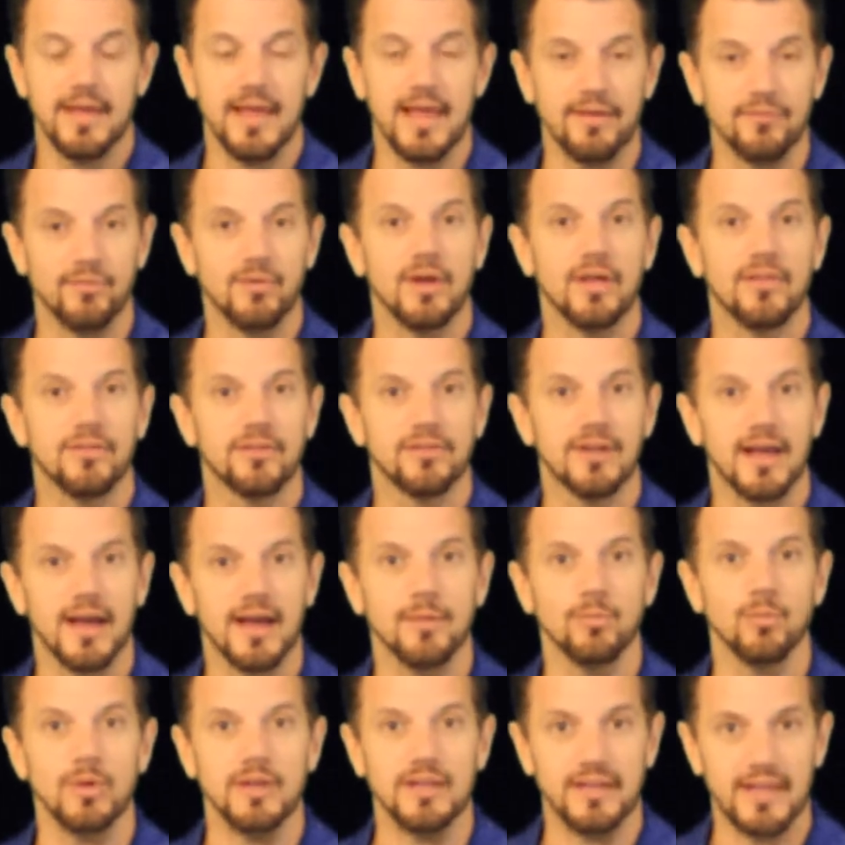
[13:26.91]
Every other
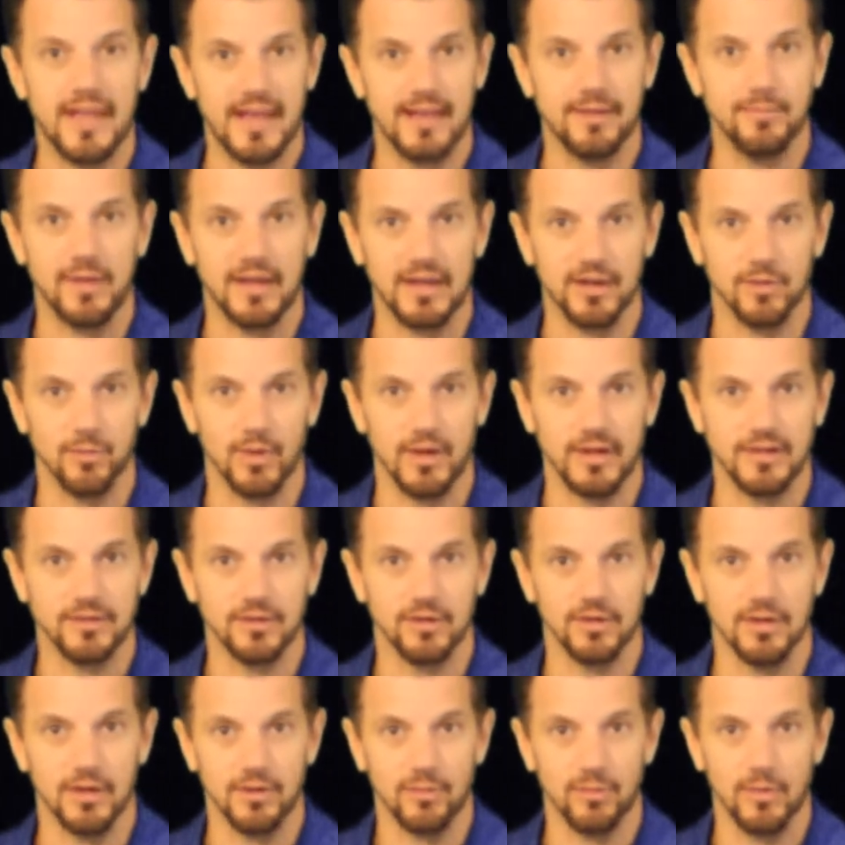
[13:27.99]
time we can make a right
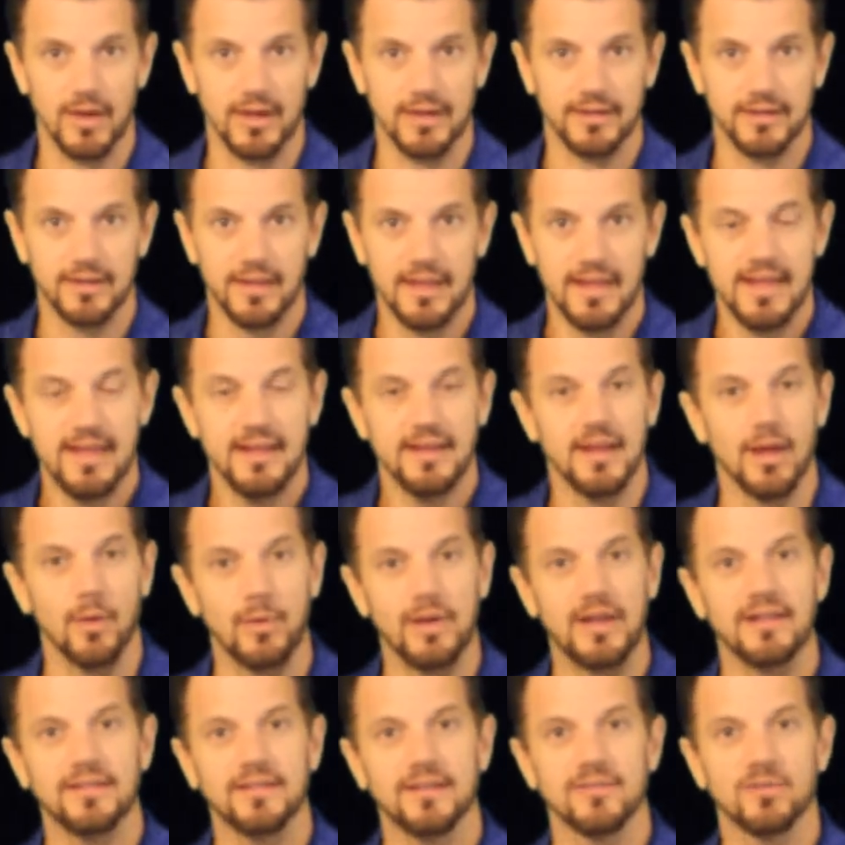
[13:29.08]
turn on red. Now
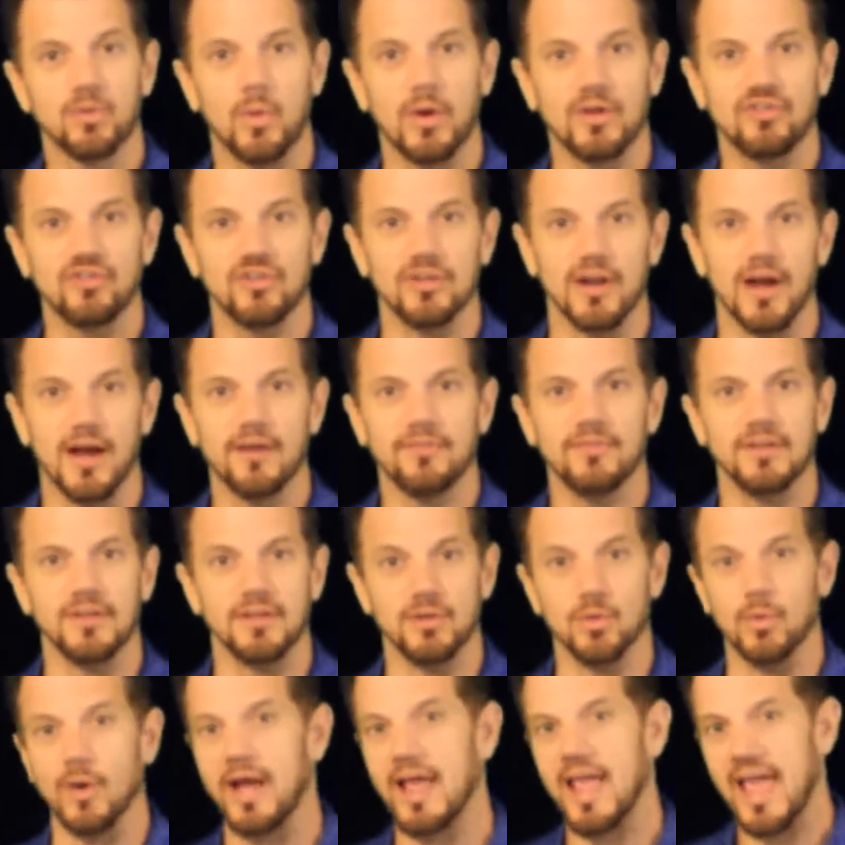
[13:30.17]
we get this question often,
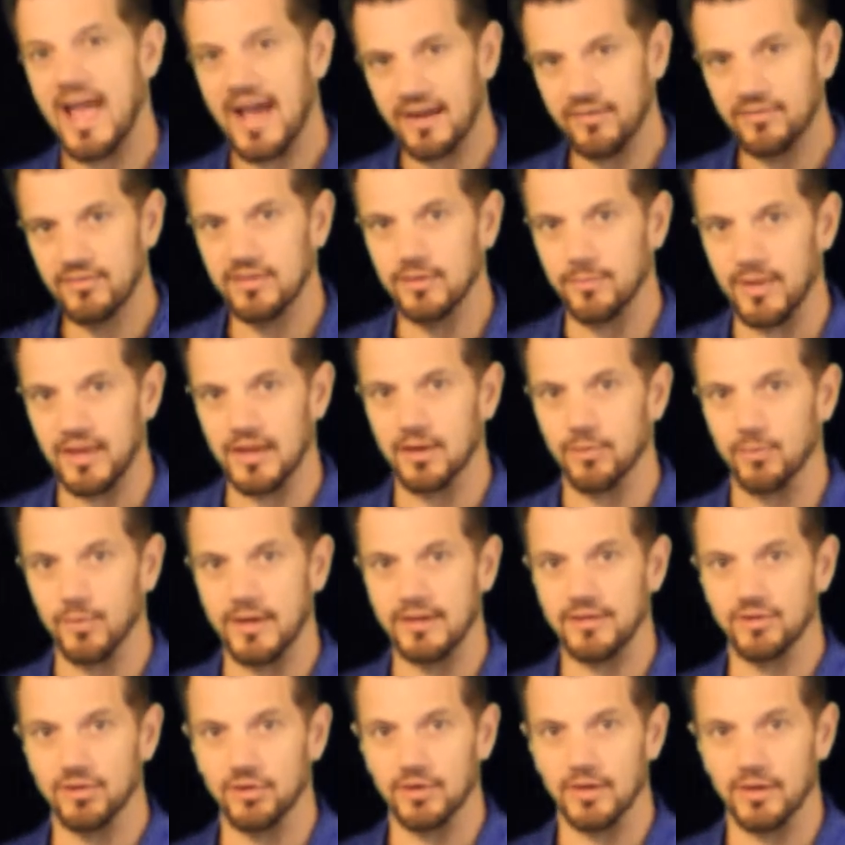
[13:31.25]
do I have to make a
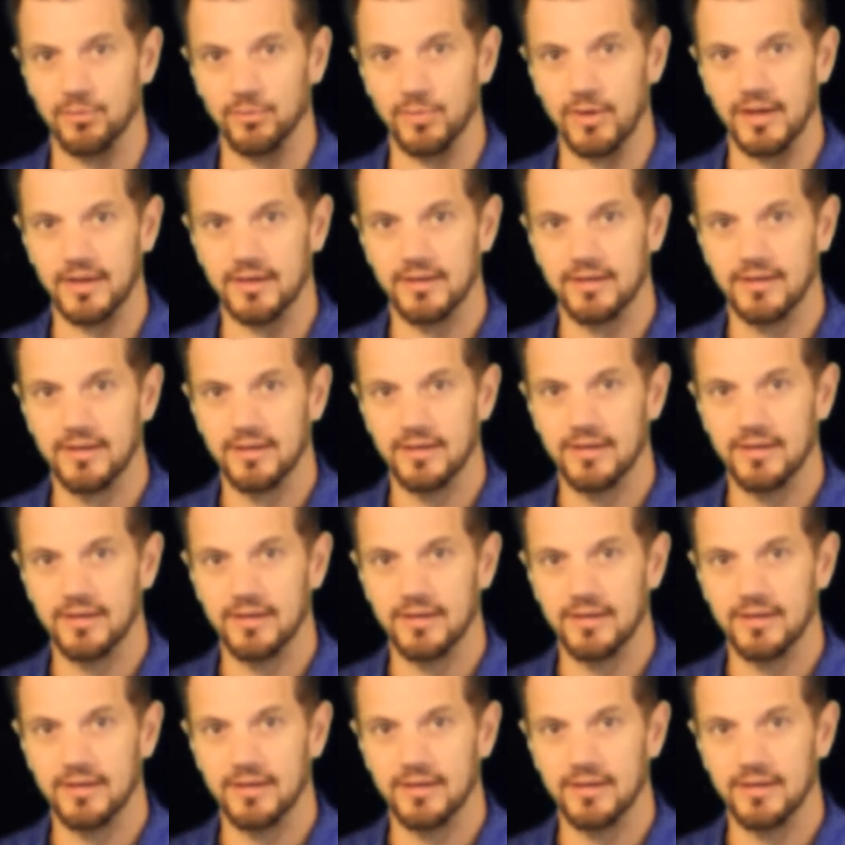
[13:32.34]
right turn on red?